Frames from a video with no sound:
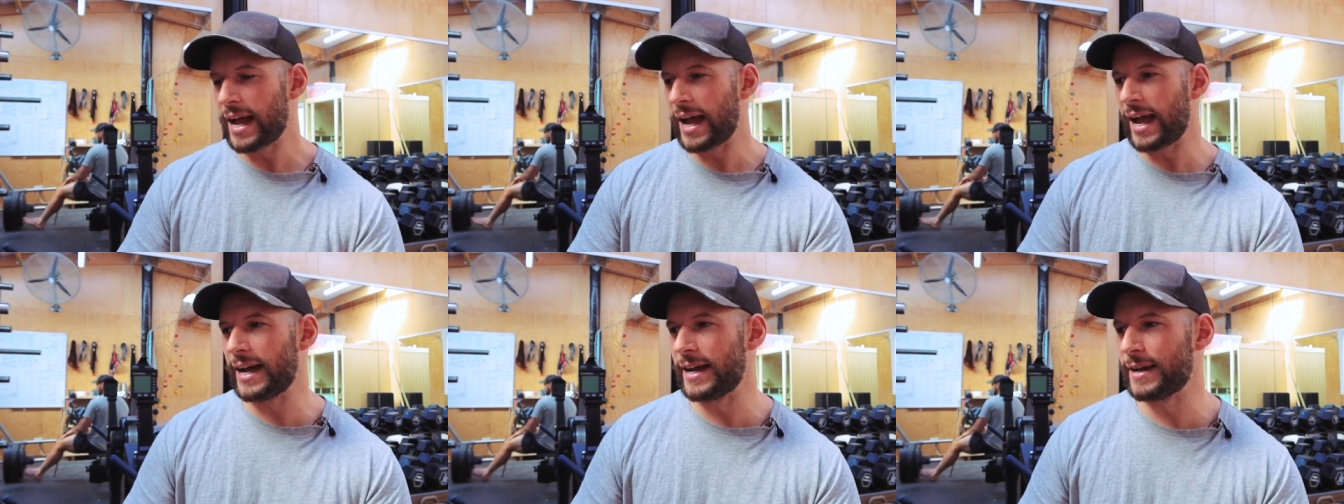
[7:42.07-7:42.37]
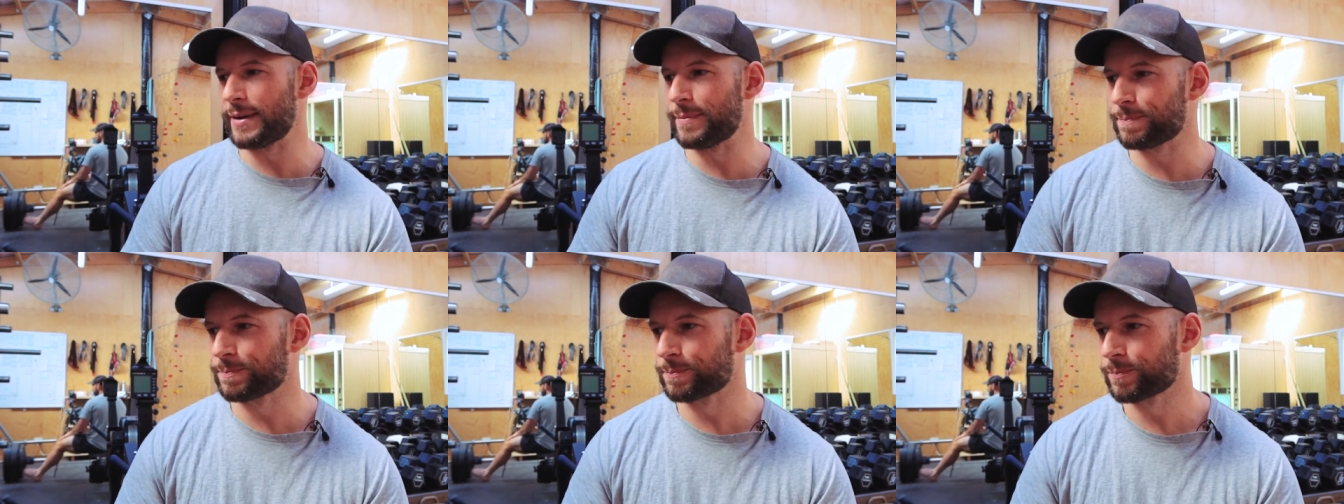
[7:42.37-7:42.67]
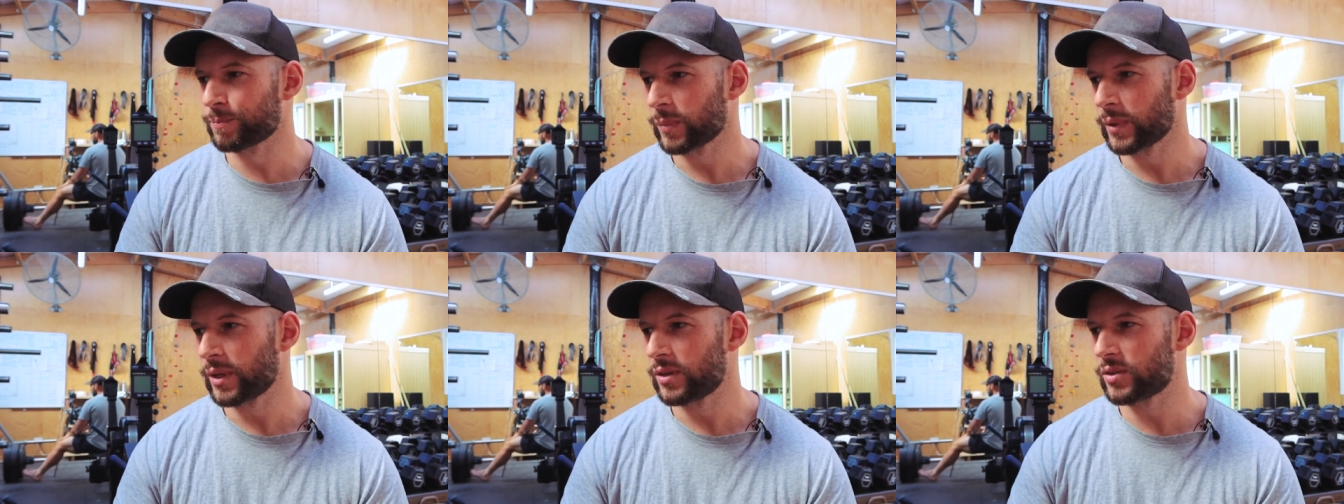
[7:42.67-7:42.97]
Um,
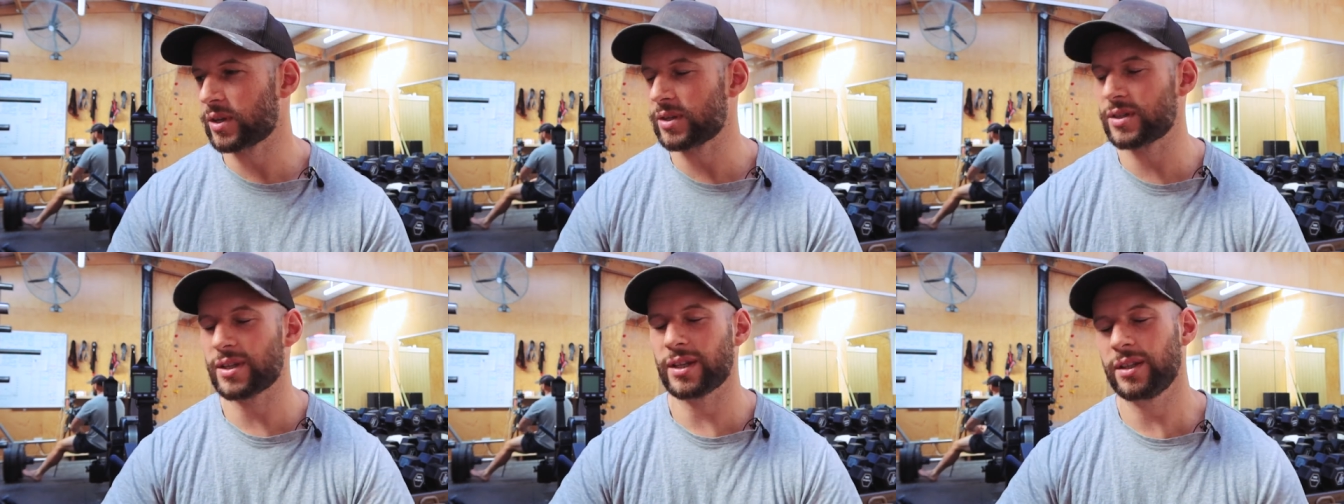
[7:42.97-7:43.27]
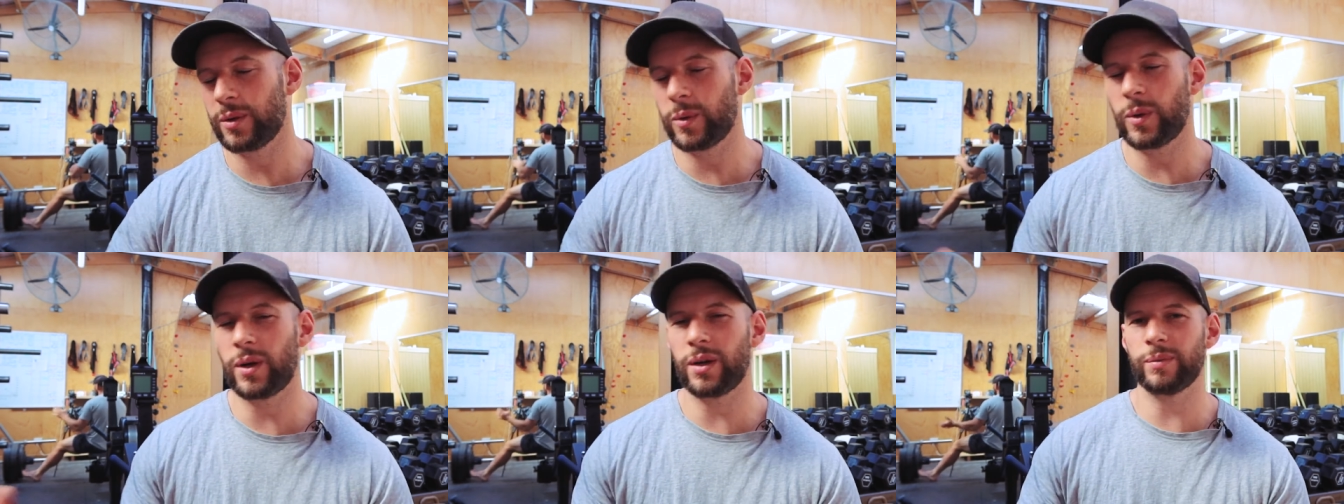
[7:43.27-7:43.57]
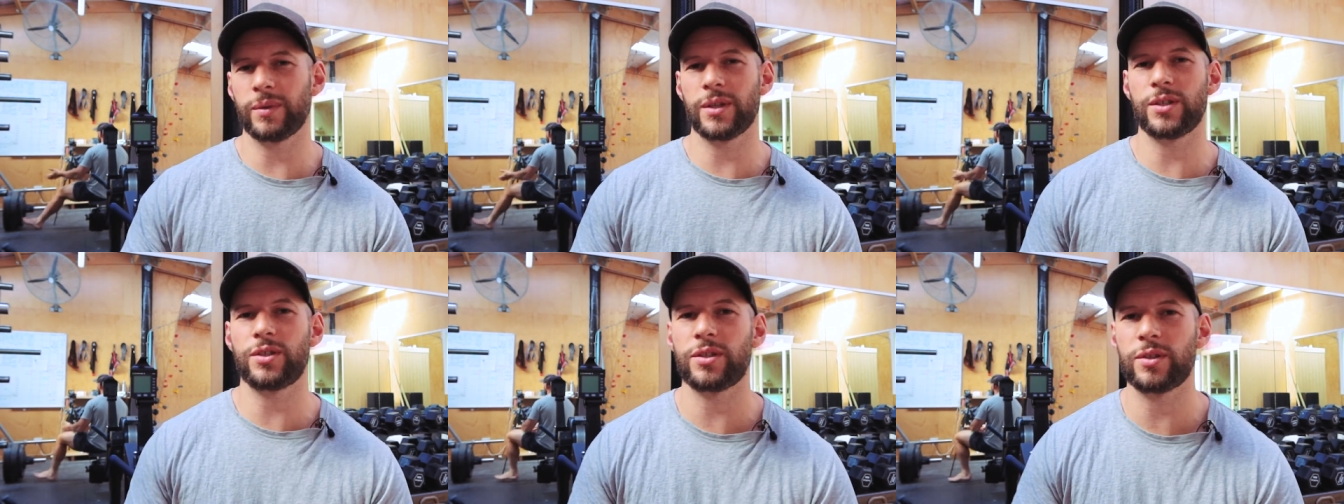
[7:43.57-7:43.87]
so I was like, you know
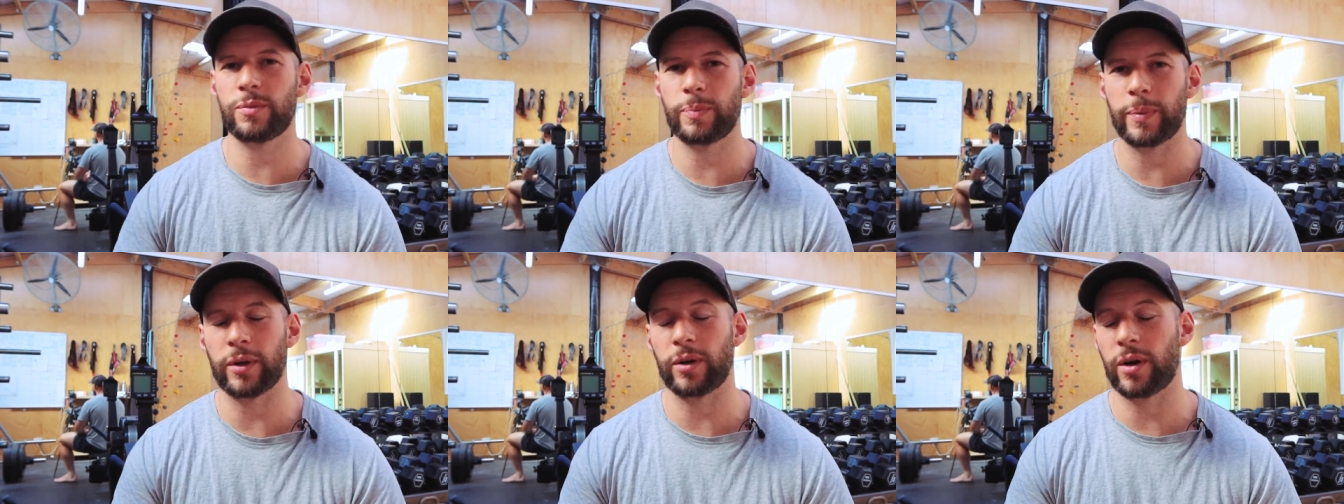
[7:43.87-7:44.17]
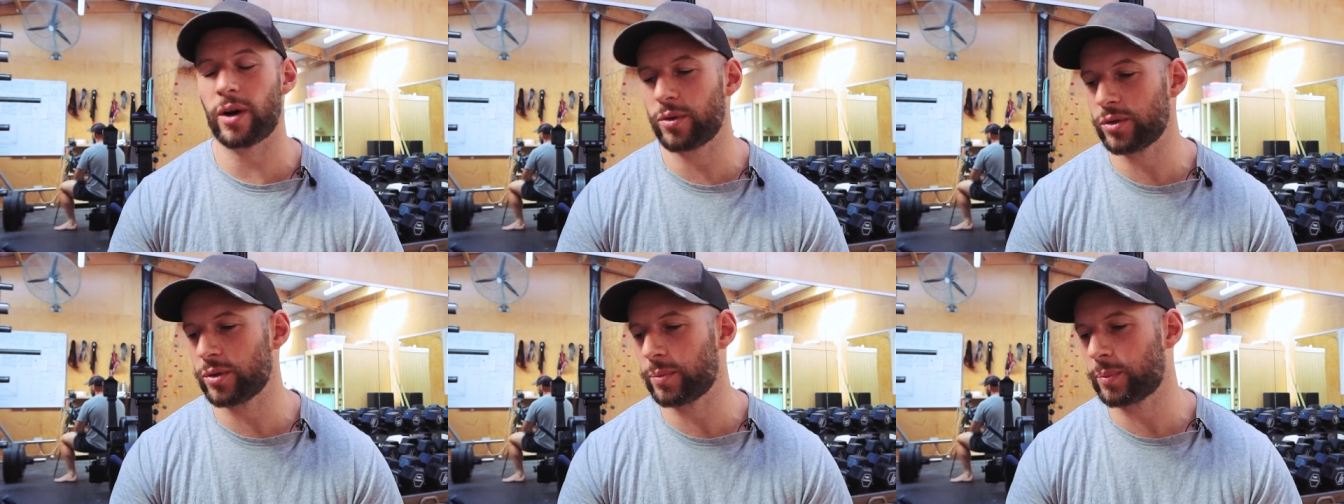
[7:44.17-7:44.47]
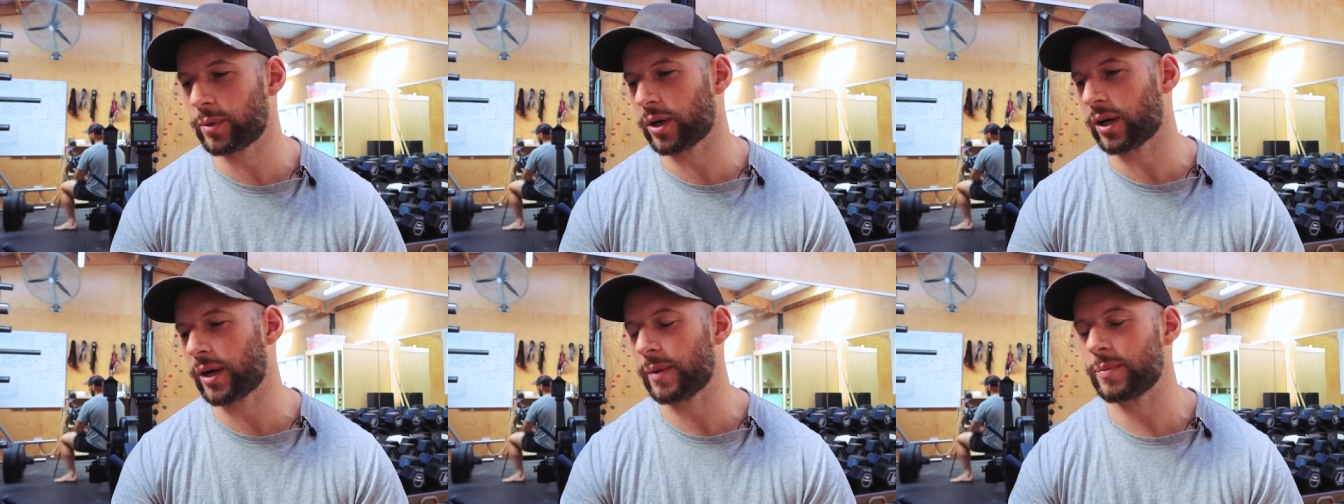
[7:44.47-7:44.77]
what, let's just build a whole new
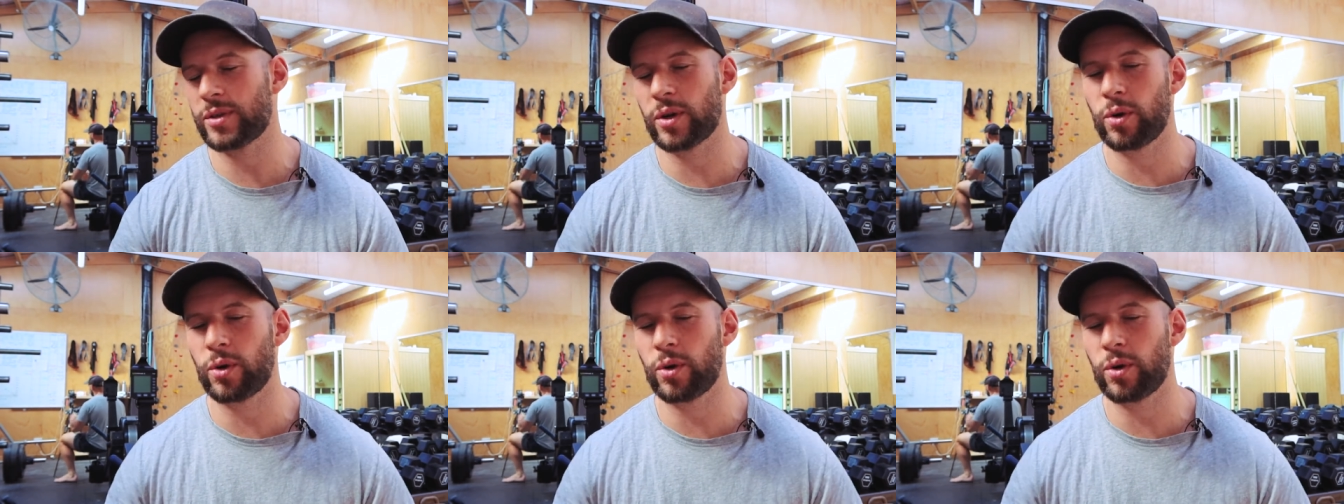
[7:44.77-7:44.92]
program.